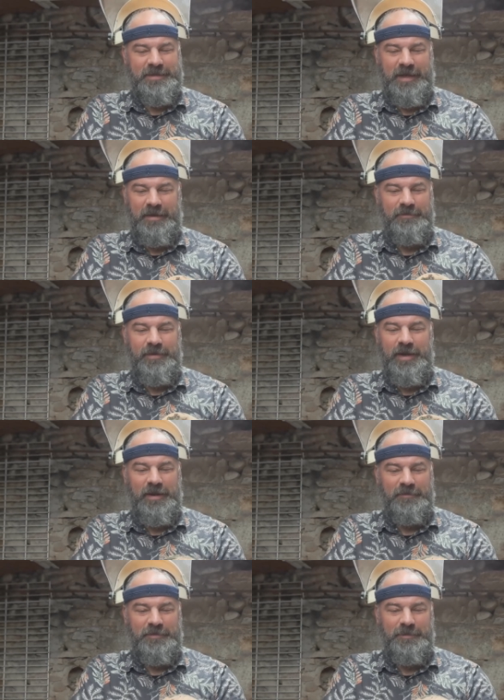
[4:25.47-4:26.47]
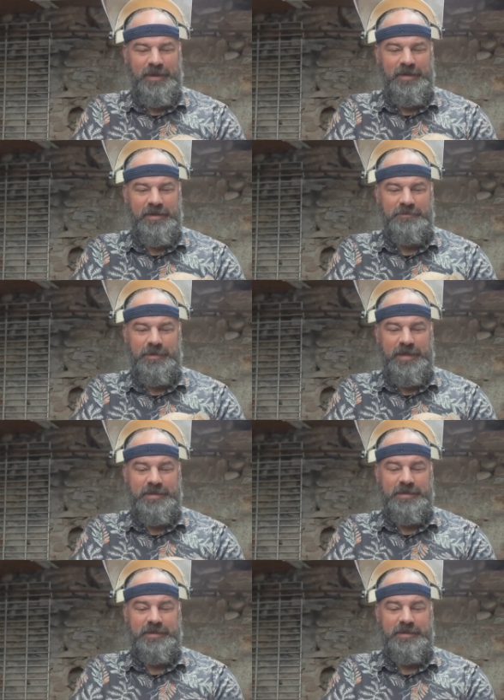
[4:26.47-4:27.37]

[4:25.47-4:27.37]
I really love to be in those places and